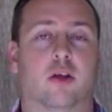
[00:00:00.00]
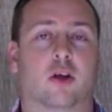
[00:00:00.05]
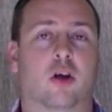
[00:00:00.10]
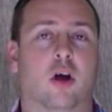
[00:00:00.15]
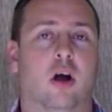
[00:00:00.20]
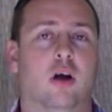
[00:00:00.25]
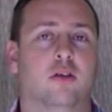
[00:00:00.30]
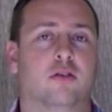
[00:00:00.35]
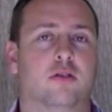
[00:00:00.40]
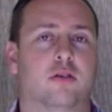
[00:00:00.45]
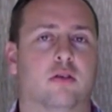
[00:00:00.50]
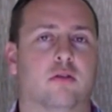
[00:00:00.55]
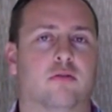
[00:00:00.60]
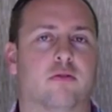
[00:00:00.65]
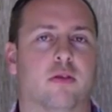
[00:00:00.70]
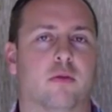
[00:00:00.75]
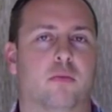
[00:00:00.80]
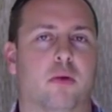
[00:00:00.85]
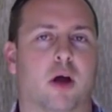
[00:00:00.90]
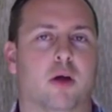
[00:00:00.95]
The cost
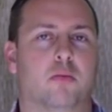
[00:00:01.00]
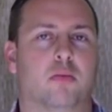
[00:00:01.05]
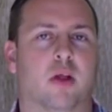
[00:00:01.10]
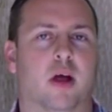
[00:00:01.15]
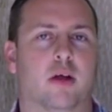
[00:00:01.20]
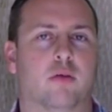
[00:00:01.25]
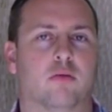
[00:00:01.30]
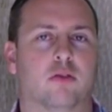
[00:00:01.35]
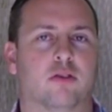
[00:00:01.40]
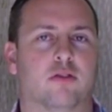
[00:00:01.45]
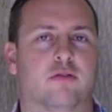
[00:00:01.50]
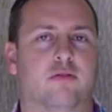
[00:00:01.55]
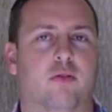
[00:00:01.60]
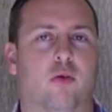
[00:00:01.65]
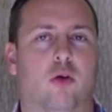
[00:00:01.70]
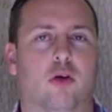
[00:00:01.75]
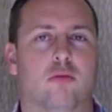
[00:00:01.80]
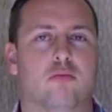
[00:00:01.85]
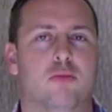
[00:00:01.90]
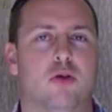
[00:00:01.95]
of the pipeline was
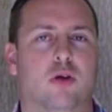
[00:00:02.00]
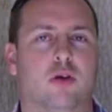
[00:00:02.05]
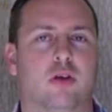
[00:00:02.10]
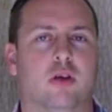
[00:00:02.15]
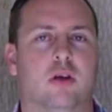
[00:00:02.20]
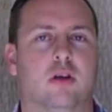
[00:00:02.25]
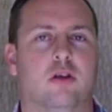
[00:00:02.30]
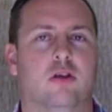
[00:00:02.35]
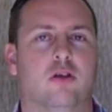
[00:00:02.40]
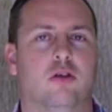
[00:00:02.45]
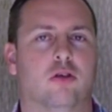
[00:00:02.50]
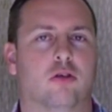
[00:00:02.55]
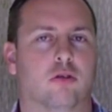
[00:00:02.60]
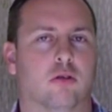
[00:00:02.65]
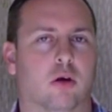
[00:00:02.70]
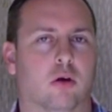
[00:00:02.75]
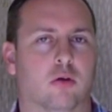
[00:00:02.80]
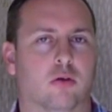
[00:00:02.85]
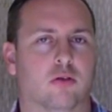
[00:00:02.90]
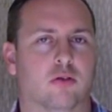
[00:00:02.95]
4 million
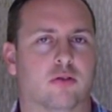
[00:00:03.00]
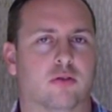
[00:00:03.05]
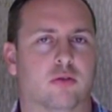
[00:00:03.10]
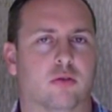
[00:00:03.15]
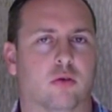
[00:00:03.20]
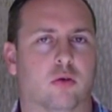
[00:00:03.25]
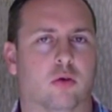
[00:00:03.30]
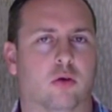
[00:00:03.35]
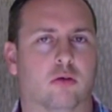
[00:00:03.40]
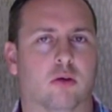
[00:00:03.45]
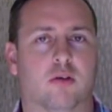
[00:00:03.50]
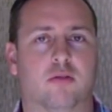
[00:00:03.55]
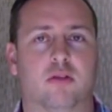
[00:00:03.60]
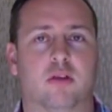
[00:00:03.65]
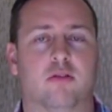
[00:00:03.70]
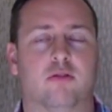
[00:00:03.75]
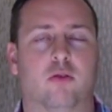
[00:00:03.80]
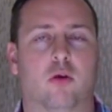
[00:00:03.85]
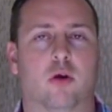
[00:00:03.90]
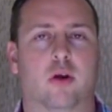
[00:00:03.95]
euros, or
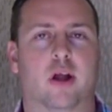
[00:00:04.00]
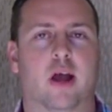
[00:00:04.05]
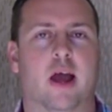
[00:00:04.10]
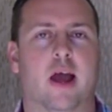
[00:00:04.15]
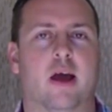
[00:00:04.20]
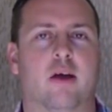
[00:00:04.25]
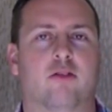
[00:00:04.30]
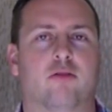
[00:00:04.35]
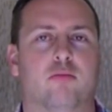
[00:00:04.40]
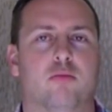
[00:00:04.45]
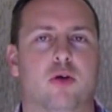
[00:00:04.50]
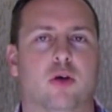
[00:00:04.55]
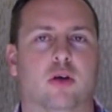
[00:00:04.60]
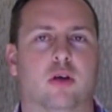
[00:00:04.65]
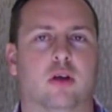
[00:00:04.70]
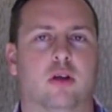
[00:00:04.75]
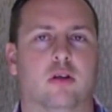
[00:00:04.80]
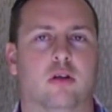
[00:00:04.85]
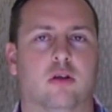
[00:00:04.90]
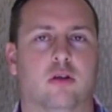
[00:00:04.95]
roughly 4.5
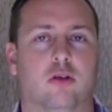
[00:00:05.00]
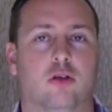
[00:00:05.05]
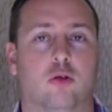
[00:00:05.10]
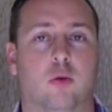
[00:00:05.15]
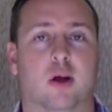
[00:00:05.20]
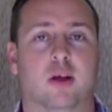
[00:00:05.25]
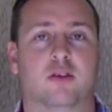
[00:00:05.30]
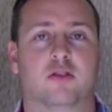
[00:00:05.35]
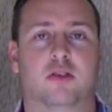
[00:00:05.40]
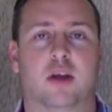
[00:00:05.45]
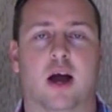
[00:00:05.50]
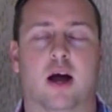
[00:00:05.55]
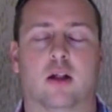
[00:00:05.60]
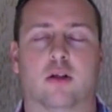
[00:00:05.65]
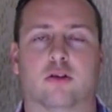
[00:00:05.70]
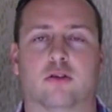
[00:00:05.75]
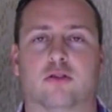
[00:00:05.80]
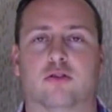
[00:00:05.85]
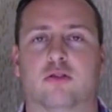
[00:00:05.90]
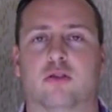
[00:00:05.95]
million US
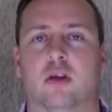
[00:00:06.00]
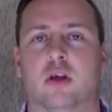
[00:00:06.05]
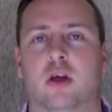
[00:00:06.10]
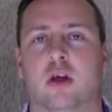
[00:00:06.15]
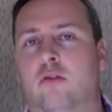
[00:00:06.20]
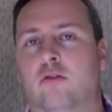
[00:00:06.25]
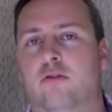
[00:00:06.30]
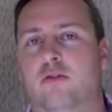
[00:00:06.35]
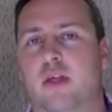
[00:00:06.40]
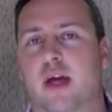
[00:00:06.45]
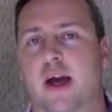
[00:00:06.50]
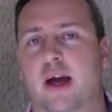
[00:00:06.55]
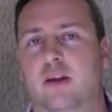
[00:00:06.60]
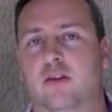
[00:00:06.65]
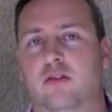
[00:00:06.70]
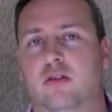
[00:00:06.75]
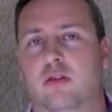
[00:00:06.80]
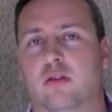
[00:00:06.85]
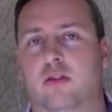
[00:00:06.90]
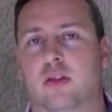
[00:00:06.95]
dollars. Of
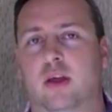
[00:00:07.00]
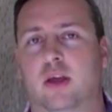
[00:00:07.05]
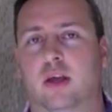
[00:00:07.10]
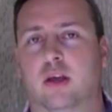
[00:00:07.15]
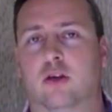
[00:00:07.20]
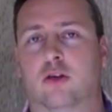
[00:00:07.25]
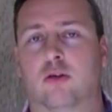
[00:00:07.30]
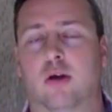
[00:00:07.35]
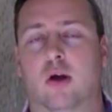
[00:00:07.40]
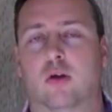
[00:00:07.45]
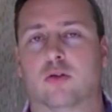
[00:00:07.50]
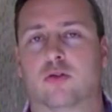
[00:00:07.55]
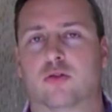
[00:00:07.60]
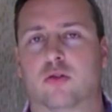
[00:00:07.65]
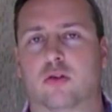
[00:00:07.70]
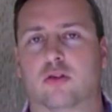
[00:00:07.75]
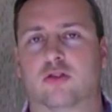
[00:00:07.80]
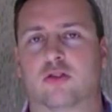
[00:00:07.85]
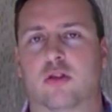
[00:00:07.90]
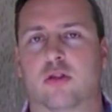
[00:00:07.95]
that, they
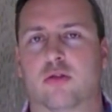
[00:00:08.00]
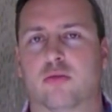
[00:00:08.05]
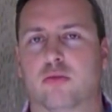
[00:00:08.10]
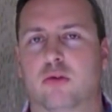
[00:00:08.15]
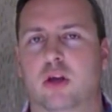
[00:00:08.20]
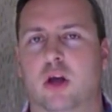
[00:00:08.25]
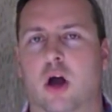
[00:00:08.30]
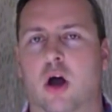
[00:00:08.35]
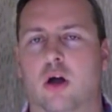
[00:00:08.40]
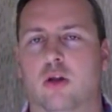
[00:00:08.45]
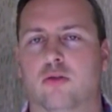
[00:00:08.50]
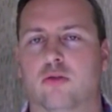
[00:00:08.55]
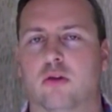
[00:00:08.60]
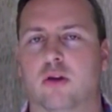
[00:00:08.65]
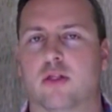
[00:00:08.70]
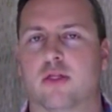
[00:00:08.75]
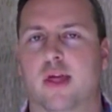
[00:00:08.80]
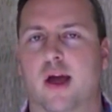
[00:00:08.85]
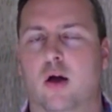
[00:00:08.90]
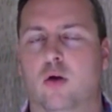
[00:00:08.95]
crowdsourced
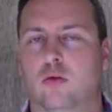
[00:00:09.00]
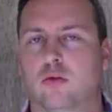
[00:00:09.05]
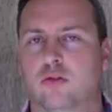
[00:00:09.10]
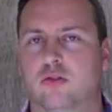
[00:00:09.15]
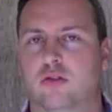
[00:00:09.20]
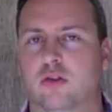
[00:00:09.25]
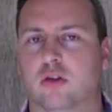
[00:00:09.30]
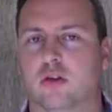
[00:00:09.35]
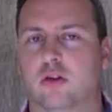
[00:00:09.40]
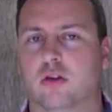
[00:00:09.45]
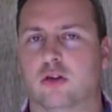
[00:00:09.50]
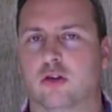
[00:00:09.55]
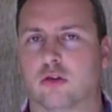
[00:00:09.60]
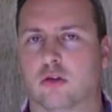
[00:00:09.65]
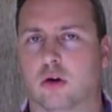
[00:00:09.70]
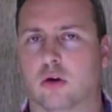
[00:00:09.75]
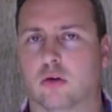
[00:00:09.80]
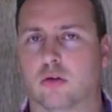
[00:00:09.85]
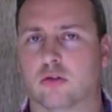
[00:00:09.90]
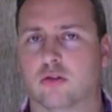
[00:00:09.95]
300,000
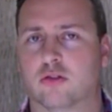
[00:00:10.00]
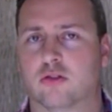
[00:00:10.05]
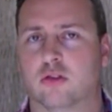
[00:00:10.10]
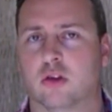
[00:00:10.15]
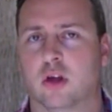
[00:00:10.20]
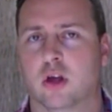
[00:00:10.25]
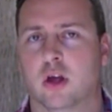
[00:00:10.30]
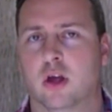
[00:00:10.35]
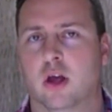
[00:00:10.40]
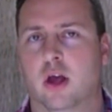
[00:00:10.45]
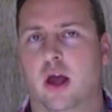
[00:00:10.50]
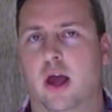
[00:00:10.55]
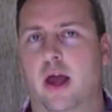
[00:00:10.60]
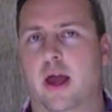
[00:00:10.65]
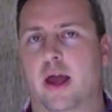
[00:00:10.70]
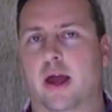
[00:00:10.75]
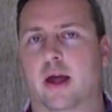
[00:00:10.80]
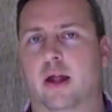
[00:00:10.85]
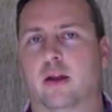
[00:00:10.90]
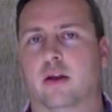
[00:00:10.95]
euros,
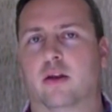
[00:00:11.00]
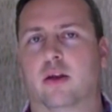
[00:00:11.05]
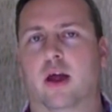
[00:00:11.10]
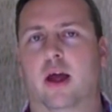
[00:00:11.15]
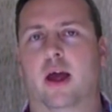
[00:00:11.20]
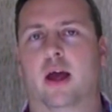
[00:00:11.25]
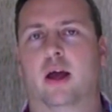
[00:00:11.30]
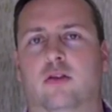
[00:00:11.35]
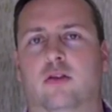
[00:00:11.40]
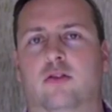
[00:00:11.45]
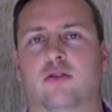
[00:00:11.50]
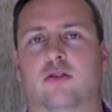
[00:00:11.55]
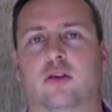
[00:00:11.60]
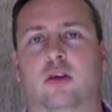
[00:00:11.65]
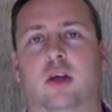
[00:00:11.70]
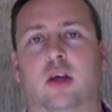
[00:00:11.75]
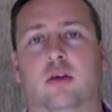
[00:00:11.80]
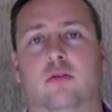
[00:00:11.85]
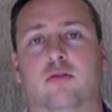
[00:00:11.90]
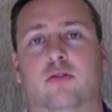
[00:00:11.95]
and
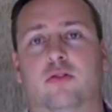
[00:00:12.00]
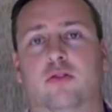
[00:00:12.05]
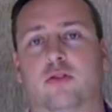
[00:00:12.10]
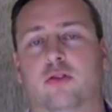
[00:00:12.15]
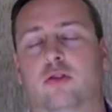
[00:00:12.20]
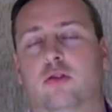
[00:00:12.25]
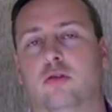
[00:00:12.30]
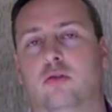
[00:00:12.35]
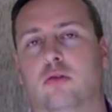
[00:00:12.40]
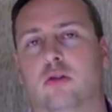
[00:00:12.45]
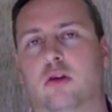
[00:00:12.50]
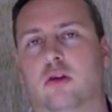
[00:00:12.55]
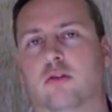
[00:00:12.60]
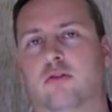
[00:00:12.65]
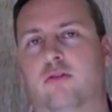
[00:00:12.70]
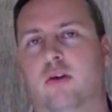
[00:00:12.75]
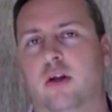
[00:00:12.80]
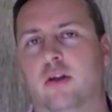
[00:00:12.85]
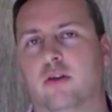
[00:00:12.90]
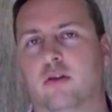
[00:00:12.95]
as gifts to
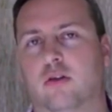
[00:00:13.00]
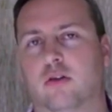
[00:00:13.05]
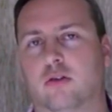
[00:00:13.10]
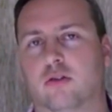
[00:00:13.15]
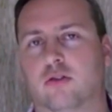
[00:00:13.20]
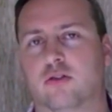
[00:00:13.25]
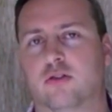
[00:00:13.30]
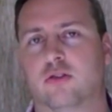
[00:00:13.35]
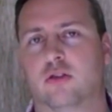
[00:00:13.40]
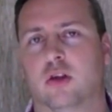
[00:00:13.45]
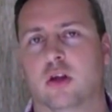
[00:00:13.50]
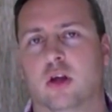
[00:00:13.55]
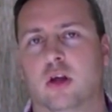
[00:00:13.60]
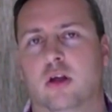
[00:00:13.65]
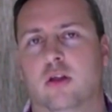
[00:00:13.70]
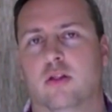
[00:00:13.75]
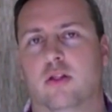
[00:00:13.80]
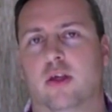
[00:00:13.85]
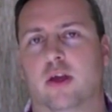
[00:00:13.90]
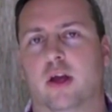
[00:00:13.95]
their funders,
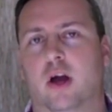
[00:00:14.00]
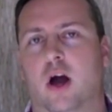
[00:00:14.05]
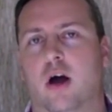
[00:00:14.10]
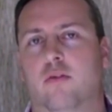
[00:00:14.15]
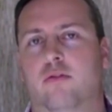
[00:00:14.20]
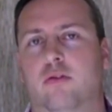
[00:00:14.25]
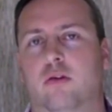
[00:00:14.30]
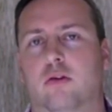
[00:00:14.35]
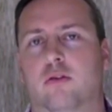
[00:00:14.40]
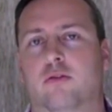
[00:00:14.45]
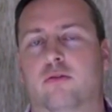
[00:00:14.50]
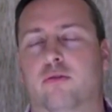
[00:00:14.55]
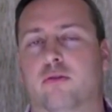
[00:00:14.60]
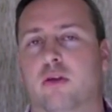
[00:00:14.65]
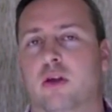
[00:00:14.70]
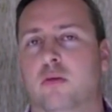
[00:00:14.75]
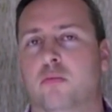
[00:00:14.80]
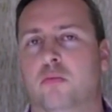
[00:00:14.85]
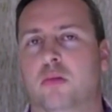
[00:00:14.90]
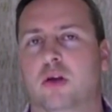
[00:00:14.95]
they offered
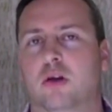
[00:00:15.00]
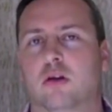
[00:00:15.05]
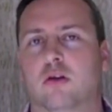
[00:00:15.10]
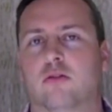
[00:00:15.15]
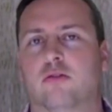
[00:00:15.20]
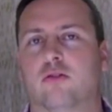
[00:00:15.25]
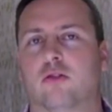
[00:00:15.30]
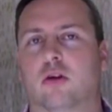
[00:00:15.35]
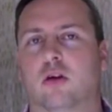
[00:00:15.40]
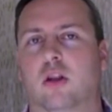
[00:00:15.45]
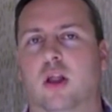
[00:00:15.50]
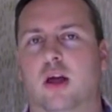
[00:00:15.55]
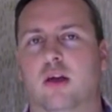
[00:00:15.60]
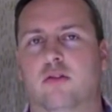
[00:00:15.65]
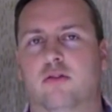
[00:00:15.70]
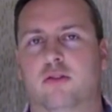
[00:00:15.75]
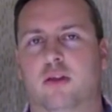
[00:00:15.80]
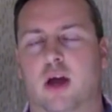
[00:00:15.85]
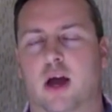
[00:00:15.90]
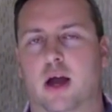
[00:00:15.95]
free beer for a
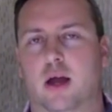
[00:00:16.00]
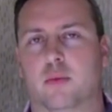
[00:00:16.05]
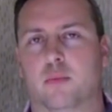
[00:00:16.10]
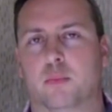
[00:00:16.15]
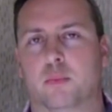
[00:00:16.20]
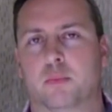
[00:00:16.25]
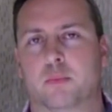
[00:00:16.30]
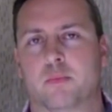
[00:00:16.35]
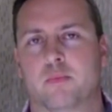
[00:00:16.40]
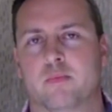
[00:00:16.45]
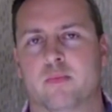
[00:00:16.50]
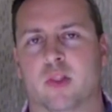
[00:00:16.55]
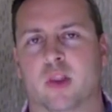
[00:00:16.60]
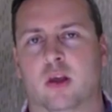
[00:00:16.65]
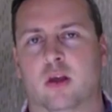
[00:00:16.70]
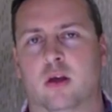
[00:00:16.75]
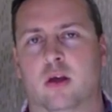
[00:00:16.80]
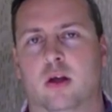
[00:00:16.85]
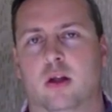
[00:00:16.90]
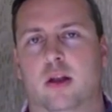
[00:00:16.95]
lifetime.
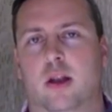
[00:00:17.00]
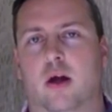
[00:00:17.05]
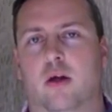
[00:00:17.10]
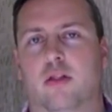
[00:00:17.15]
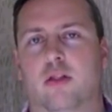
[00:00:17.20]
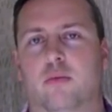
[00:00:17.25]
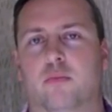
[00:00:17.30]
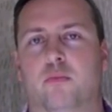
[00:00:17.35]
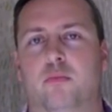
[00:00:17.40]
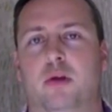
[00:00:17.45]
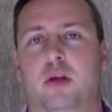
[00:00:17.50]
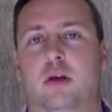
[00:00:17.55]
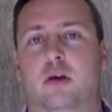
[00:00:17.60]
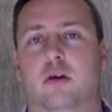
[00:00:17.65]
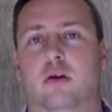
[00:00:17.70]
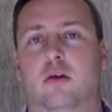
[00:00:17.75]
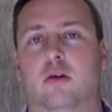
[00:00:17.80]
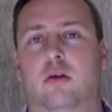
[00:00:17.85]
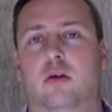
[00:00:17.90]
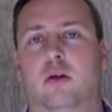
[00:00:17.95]
Now, the
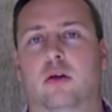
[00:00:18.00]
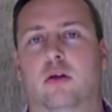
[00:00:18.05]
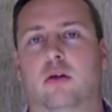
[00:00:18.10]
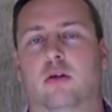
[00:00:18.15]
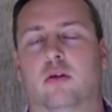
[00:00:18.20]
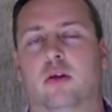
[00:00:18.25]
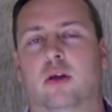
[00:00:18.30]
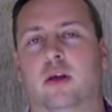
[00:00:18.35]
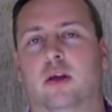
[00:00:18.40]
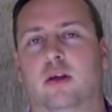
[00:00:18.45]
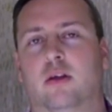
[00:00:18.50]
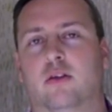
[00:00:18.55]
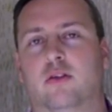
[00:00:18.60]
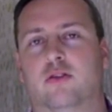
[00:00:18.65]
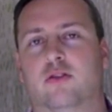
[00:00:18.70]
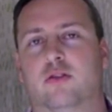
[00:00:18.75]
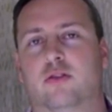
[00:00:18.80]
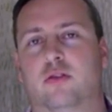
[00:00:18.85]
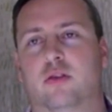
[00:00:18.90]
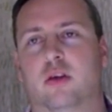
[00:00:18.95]
beer
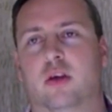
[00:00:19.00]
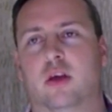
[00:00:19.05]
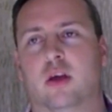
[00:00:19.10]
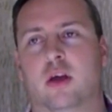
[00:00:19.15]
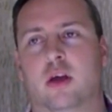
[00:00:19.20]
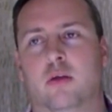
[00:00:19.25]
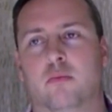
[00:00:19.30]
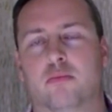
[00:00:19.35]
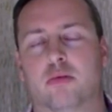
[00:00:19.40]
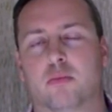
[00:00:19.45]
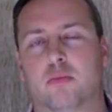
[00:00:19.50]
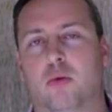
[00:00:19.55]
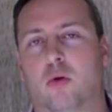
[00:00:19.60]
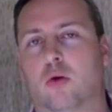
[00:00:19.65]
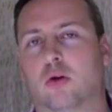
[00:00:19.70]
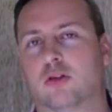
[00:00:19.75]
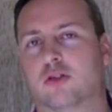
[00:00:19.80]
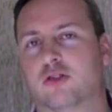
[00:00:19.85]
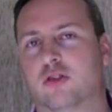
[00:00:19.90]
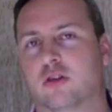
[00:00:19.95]
is in
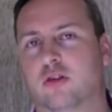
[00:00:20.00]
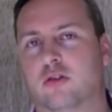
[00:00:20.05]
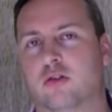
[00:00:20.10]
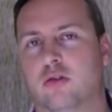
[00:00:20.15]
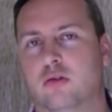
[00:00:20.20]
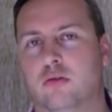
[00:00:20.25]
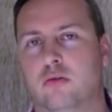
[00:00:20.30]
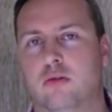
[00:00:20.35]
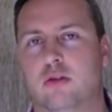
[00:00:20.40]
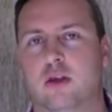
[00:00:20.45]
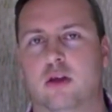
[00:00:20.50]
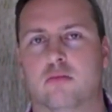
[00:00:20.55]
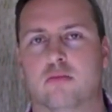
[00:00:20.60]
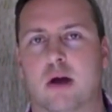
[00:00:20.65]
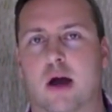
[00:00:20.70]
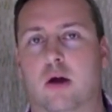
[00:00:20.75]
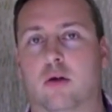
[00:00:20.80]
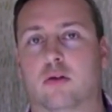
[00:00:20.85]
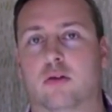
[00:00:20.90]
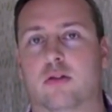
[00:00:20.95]
proportion to the
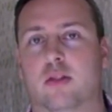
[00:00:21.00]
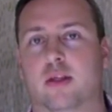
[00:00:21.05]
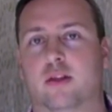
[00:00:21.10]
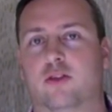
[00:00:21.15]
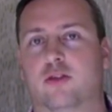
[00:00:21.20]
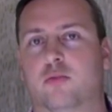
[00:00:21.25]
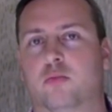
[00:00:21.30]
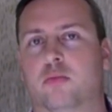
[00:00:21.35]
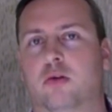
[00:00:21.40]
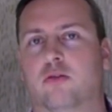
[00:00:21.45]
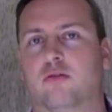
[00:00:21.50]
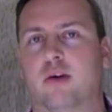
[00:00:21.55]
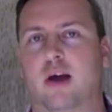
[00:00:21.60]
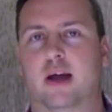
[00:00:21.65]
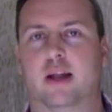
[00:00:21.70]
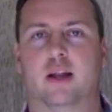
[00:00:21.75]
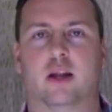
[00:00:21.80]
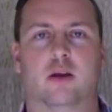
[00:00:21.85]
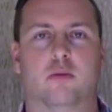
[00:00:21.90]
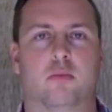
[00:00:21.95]
amount that's
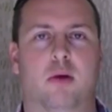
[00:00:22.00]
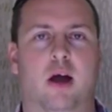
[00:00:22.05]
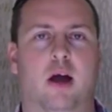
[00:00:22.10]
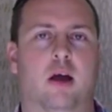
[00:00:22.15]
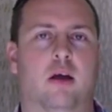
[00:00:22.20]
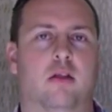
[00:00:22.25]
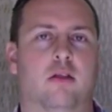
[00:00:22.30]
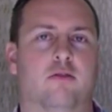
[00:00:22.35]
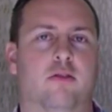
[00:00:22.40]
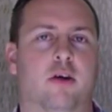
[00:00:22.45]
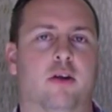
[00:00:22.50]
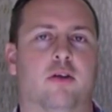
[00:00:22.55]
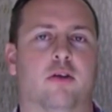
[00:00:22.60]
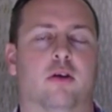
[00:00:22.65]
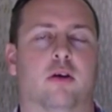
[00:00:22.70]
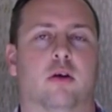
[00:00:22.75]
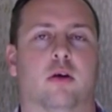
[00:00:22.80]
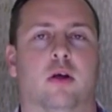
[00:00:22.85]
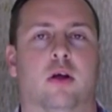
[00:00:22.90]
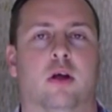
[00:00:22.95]
provided by the
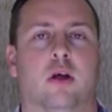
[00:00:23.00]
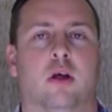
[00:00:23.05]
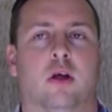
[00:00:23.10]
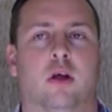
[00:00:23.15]
funder.